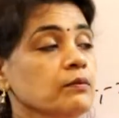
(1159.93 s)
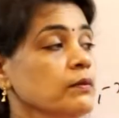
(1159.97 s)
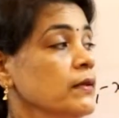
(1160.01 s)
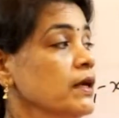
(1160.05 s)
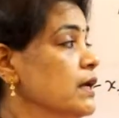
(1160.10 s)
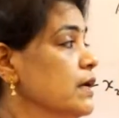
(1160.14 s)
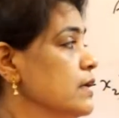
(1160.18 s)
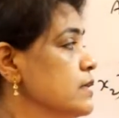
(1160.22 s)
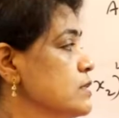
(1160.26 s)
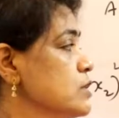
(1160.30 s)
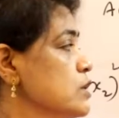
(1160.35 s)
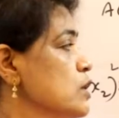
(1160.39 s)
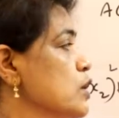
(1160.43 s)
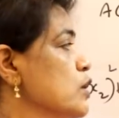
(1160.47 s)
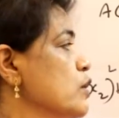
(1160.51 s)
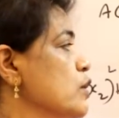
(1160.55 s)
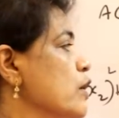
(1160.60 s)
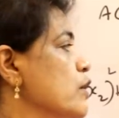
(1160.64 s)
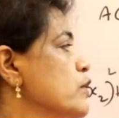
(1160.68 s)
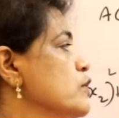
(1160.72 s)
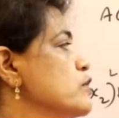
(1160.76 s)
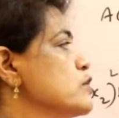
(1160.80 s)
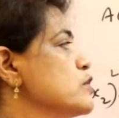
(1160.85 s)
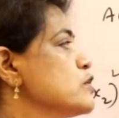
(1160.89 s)
means you
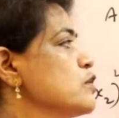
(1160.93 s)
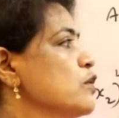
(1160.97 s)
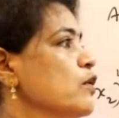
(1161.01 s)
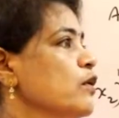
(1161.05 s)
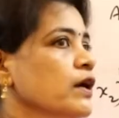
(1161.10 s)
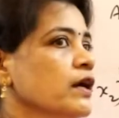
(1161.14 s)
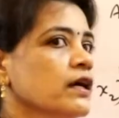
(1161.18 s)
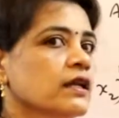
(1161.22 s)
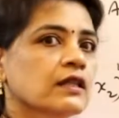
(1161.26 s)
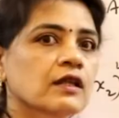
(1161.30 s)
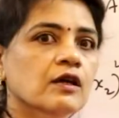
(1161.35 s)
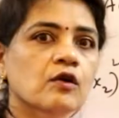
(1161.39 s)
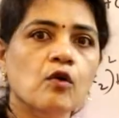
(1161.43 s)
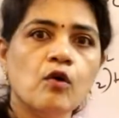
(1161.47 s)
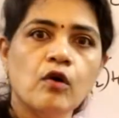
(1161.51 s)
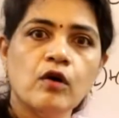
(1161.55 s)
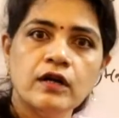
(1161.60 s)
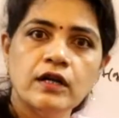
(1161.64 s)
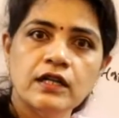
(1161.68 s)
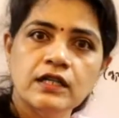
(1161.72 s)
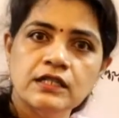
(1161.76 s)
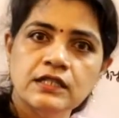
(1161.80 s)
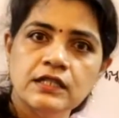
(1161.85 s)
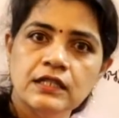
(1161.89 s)
have to square the
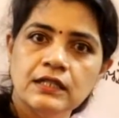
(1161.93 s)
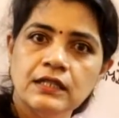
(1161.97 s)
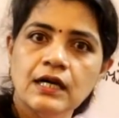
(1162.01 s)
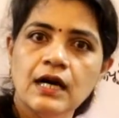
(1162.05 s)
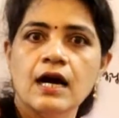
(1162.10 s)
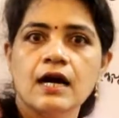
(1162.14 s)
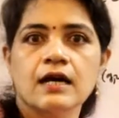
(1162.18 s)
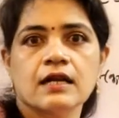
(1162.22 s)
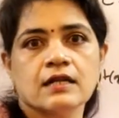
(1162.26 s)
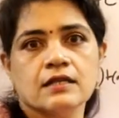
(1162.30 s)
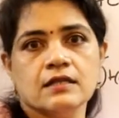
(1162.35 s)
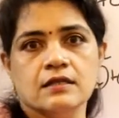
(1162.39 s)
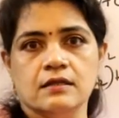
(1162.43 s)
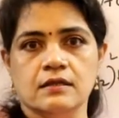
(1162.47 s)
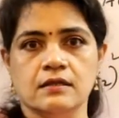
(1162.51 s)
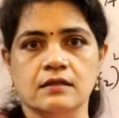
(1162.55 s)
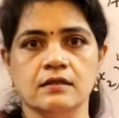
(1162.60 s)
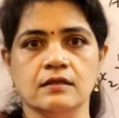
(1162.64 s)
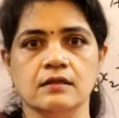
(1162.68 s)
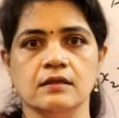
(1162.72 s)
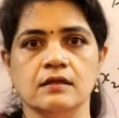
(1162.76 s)
quantity in the RHS.